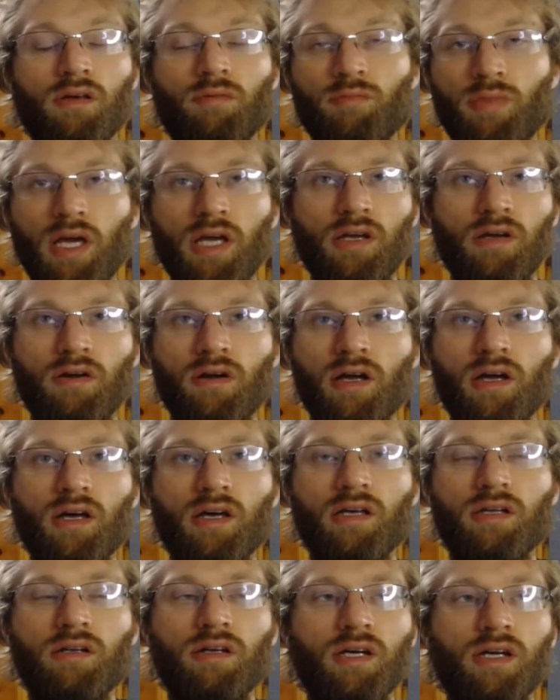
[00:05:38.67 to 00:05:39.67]
bang your
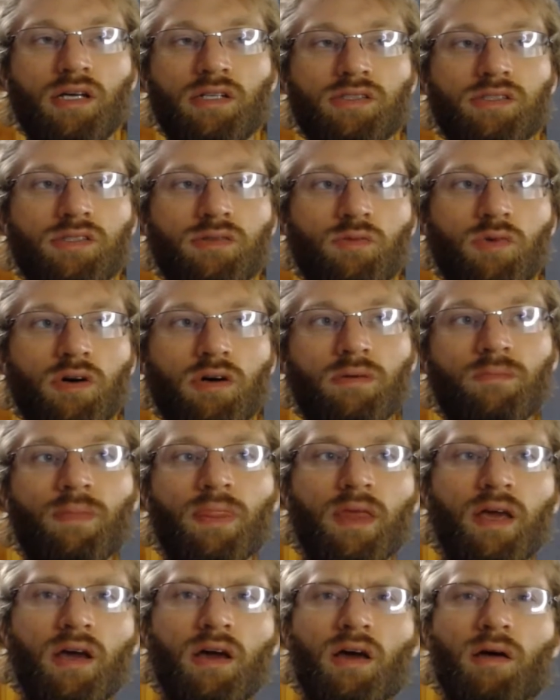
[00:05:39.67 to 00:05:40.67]
head against the wall,
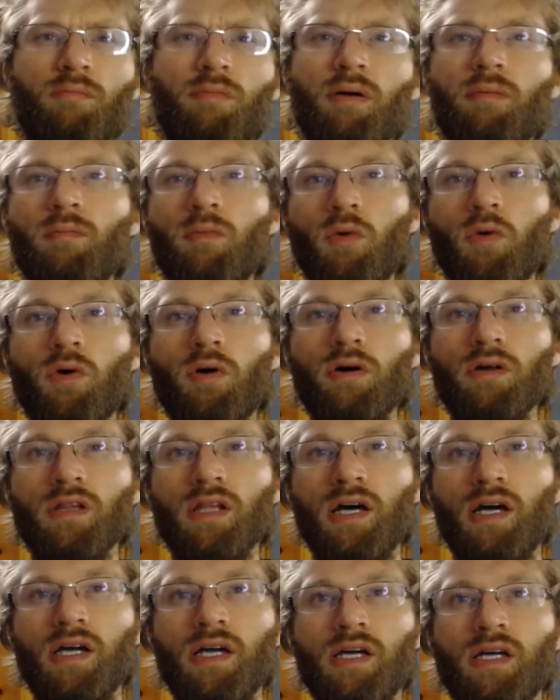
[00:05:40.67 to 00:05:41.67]
but more
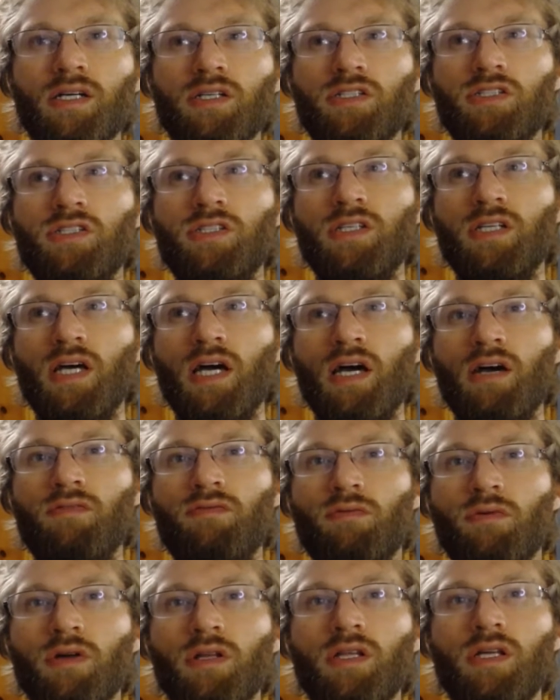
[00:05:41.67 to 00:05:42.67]
like to
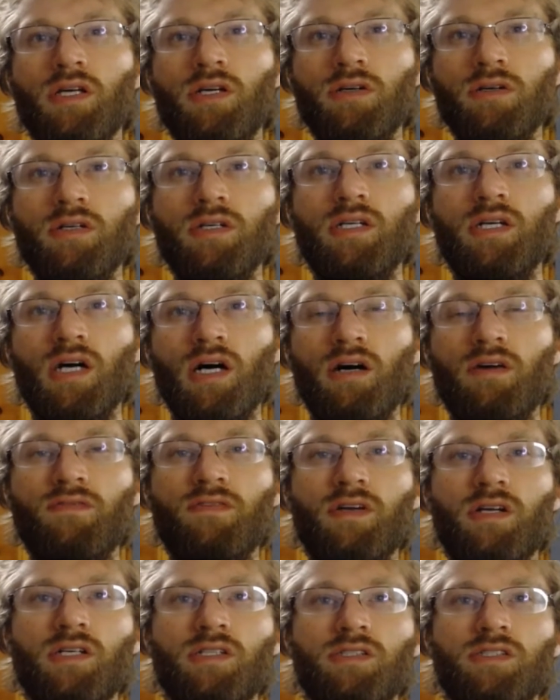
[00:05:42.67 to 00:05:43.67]
have really good
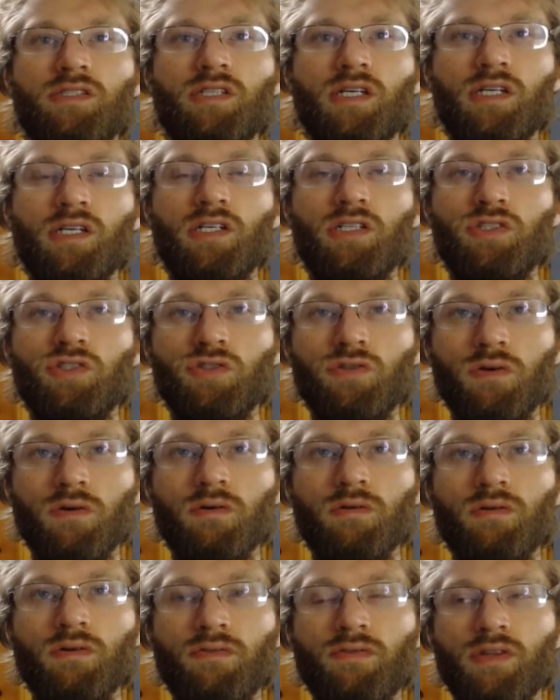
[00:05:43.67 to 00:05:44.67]
confidence and
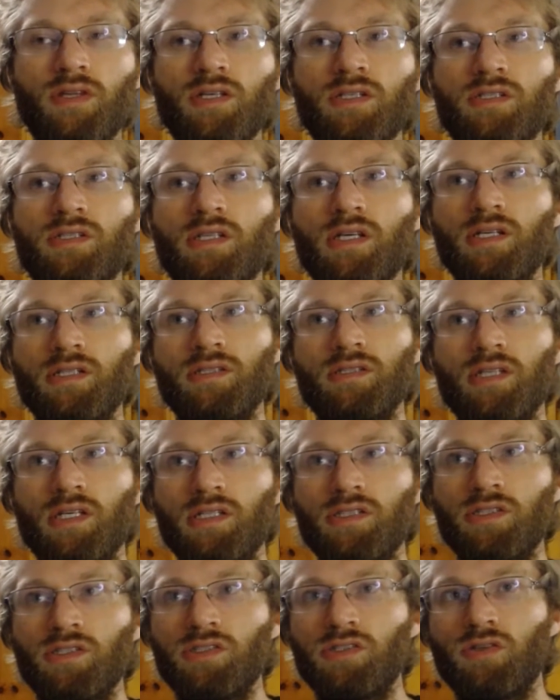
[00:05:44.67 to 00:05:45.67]
control over these things
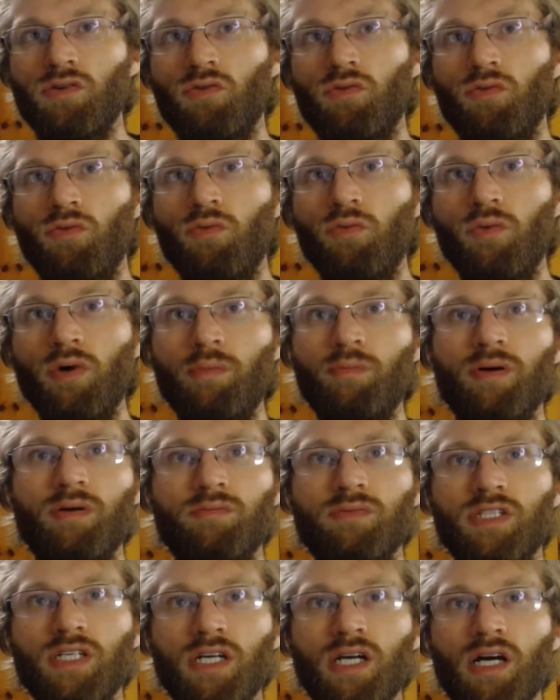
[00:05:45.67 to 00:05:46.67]
and just whip
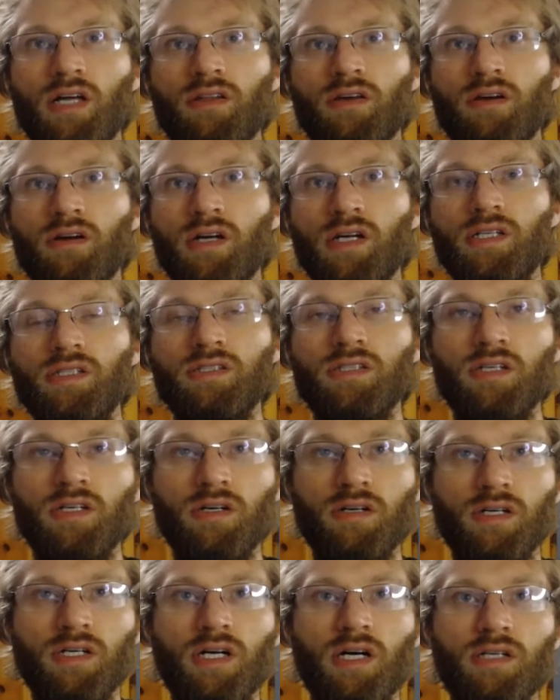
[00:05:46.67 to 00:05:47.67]
them together into
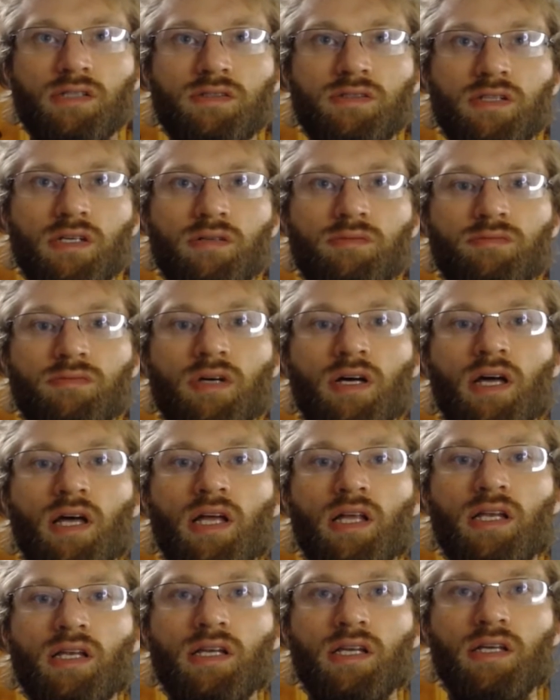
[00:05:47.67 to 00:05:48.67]
your custom
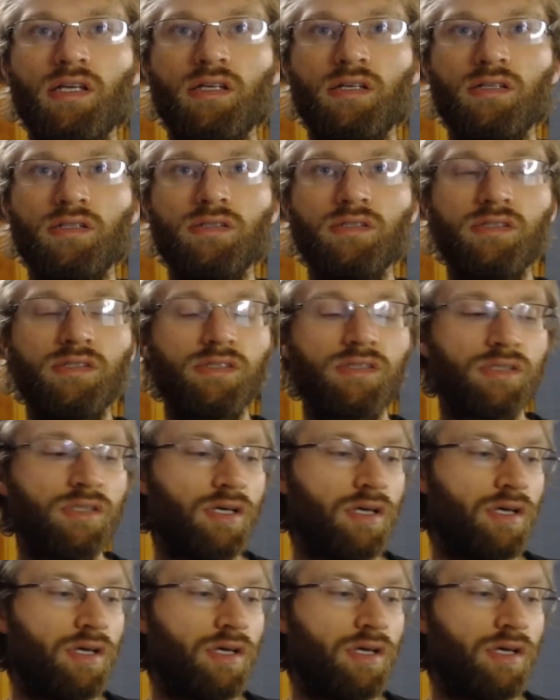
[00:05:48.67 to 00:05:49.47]
needs.